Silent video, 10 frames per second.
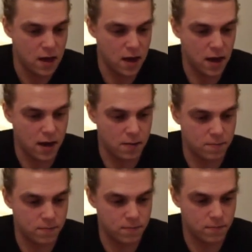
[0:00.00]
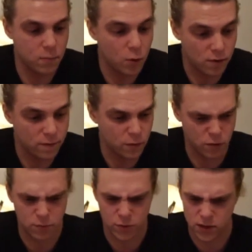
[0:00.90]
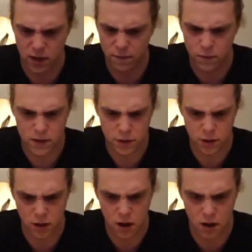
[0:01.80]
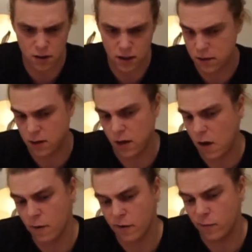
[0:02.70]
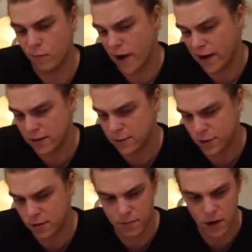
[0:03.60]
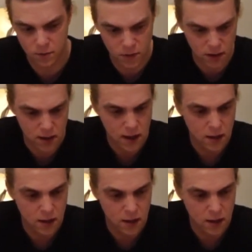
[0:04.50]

more affordable stuff which aren't in the current range at the moment.